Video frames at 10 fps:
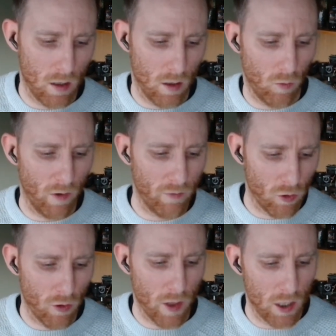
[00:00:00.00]
With
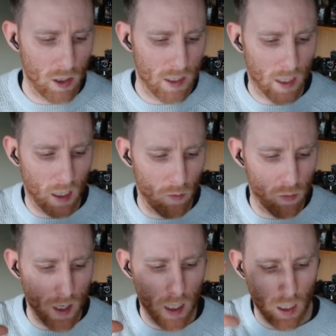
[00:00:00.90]
growth engines, I kind of
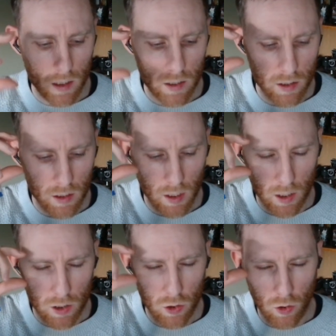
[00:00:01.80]
break it into kind
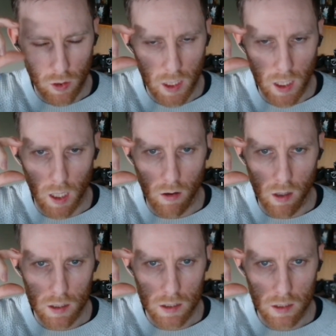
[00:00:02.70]
of two key
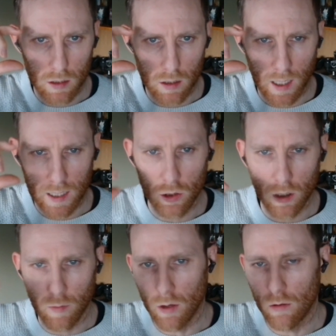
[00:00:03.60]
areas, and I talk
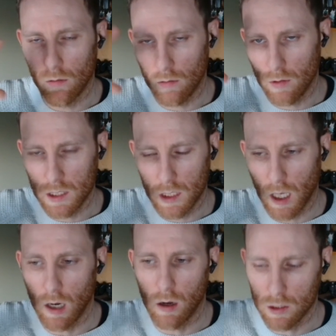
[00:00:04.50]
about these key
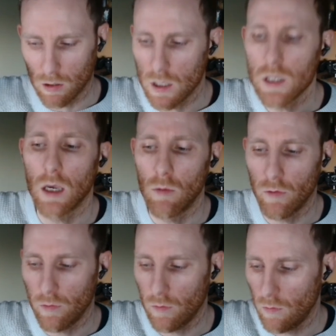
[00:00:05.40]
areas all the time
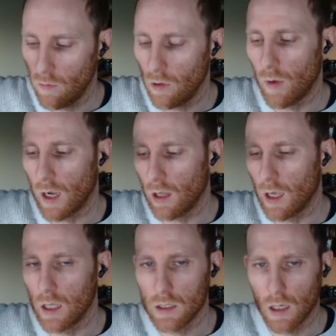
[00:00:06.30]
with my
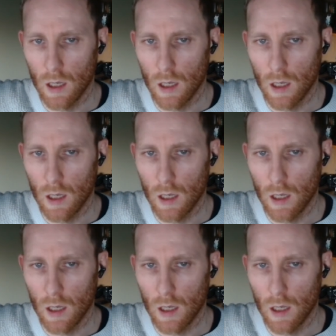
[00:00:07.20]
clients.